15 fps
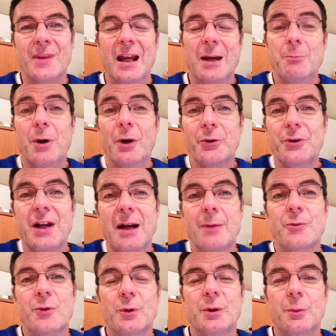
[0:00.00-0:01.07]
And both
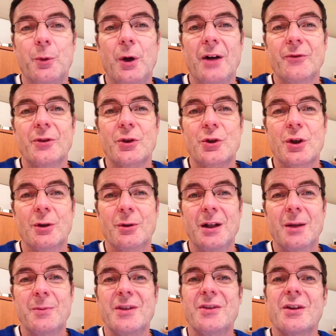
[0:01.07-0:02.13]
times when the prophet showed
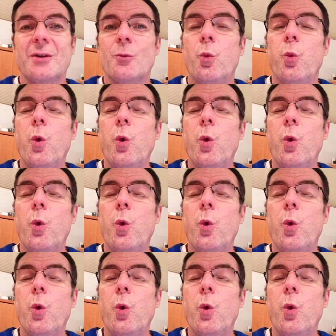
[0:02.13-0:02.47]
up, he said,